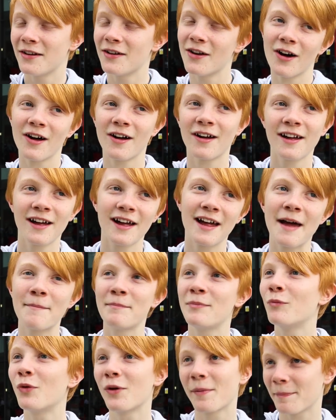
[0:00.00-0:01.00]
not
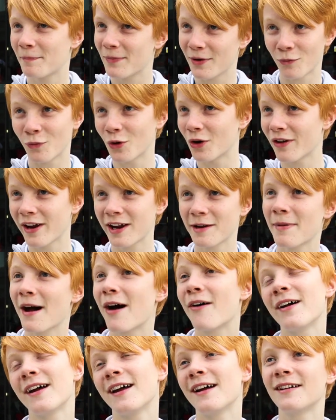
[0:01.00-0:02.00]
be worried
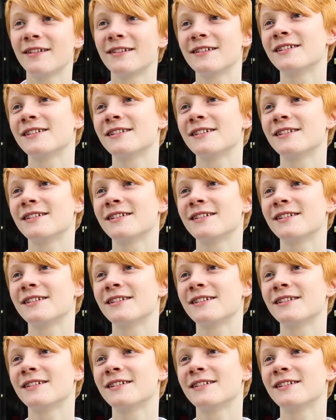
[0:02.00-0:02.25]
about it.